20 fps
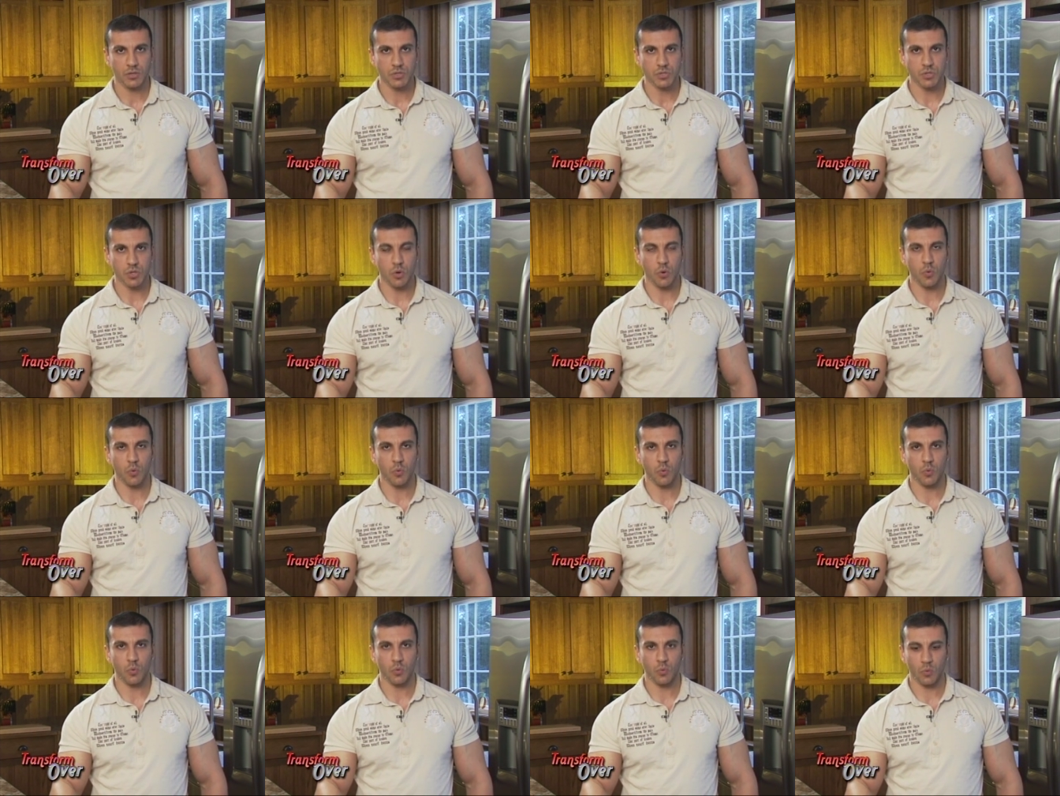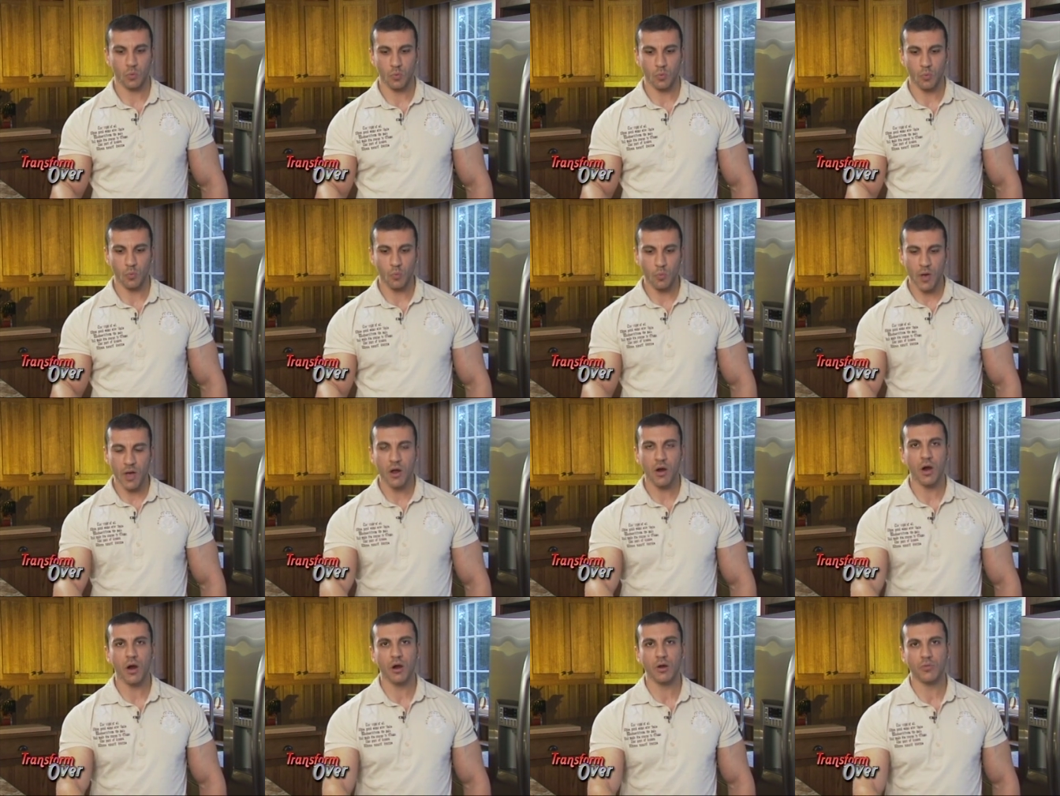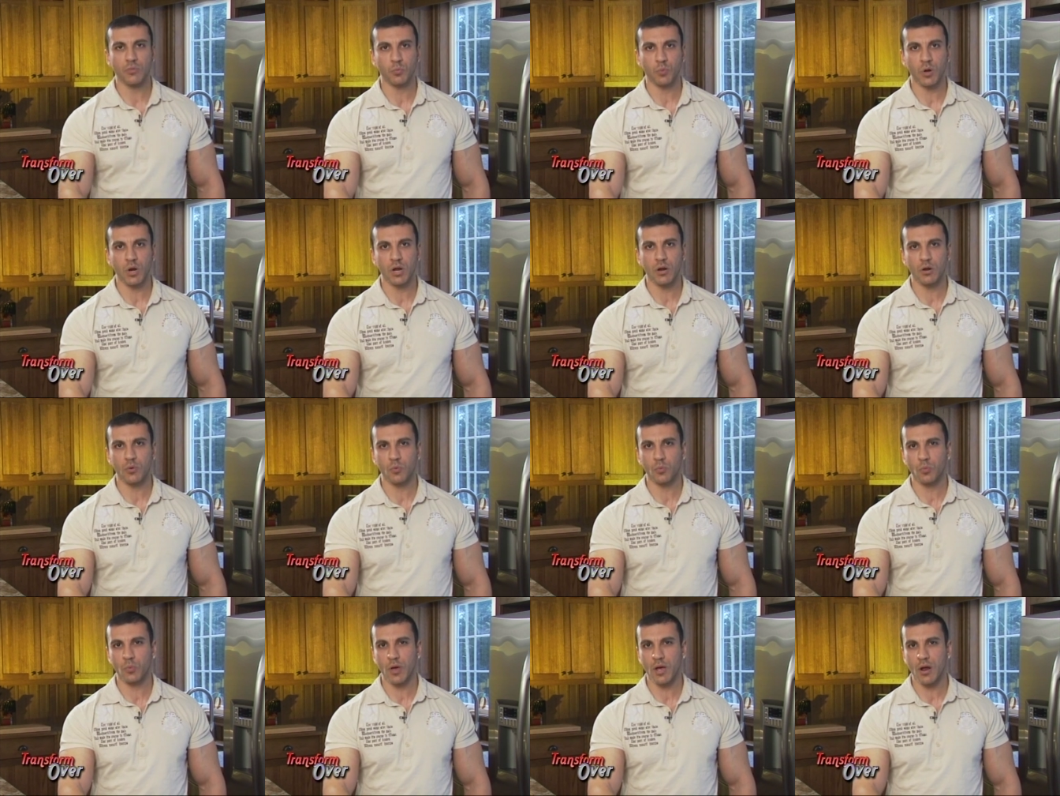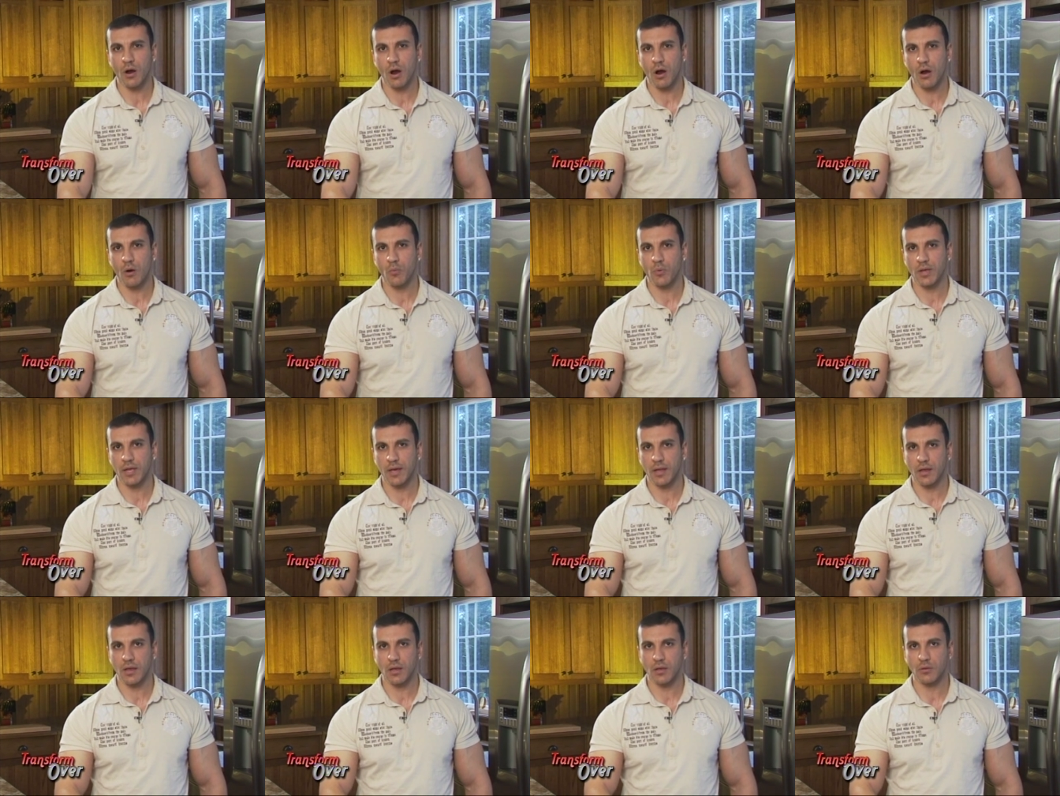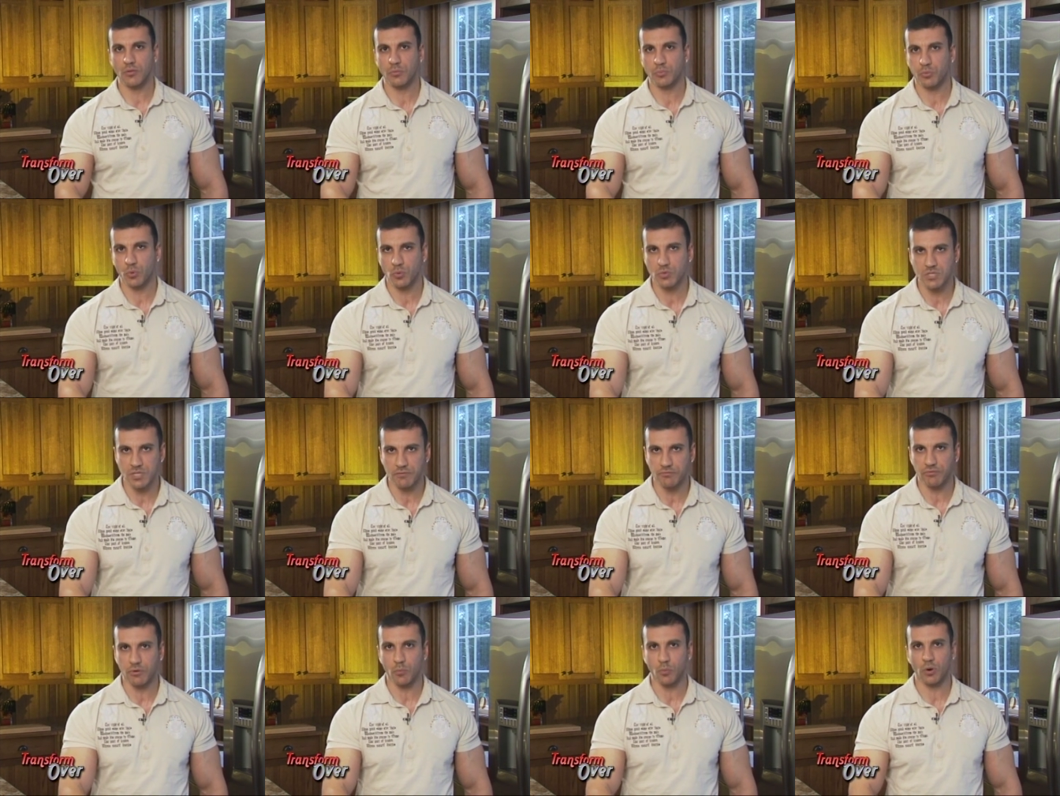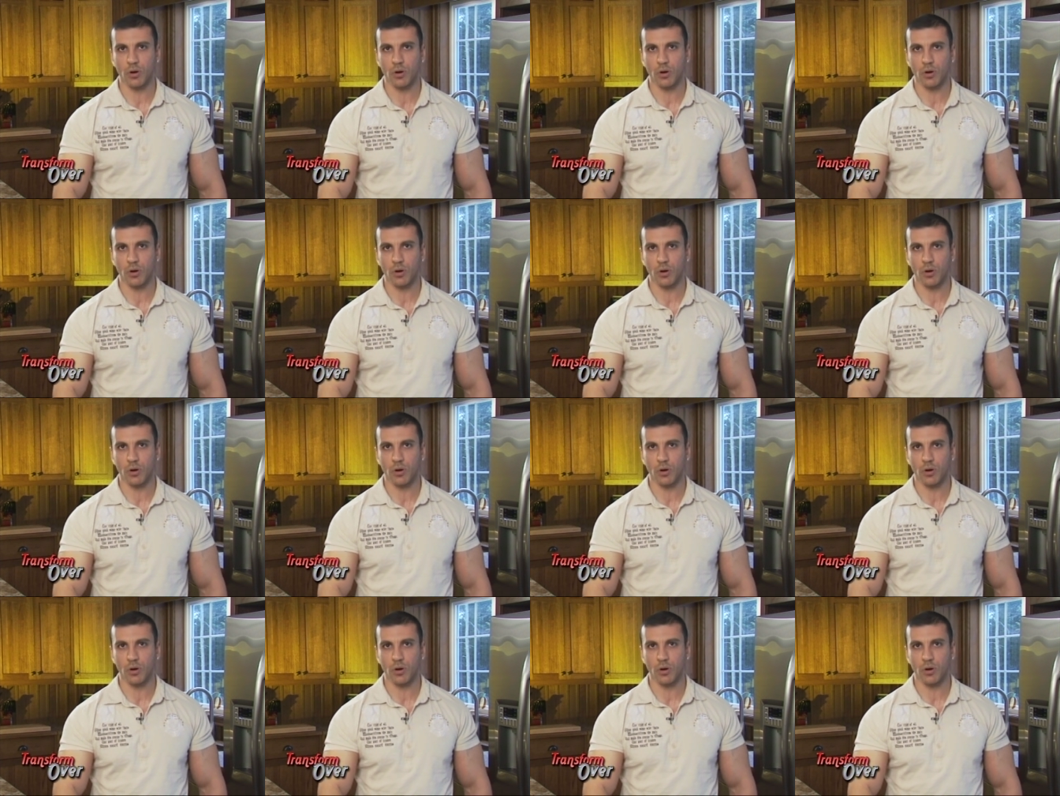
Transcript: So where are we getting the protein from?